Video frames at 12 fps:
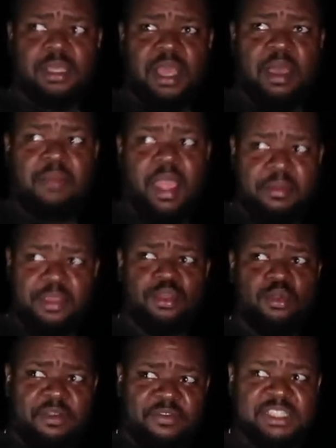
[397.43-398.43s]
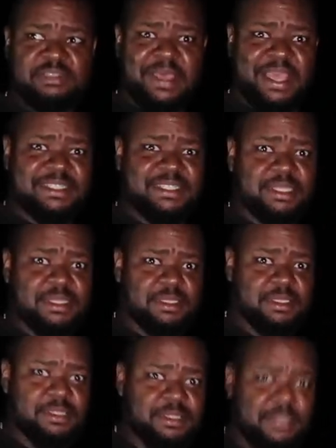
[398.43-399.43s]
A barbecue so, so, so, over
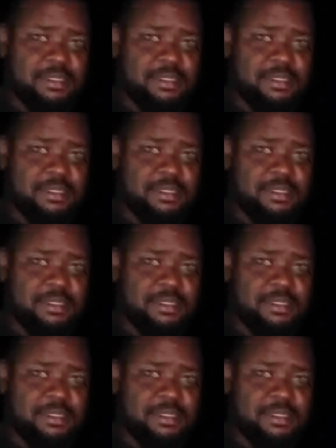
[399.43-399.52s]
spicy. You know.